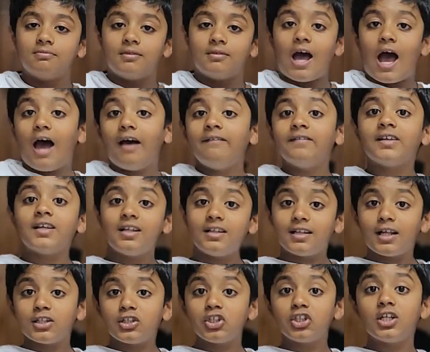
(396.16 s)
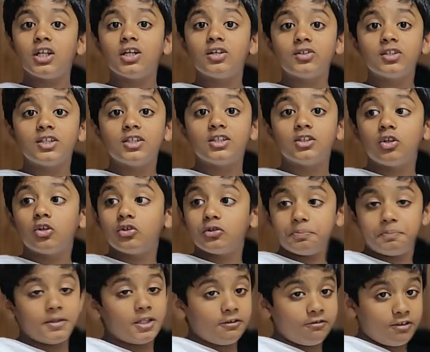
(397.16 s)
having a legendary in those
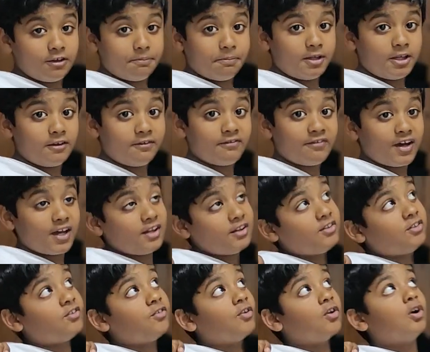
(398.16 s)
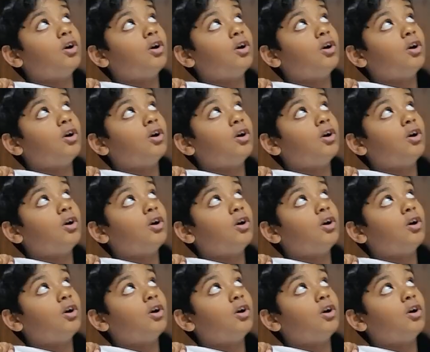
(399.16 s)
PvP fights,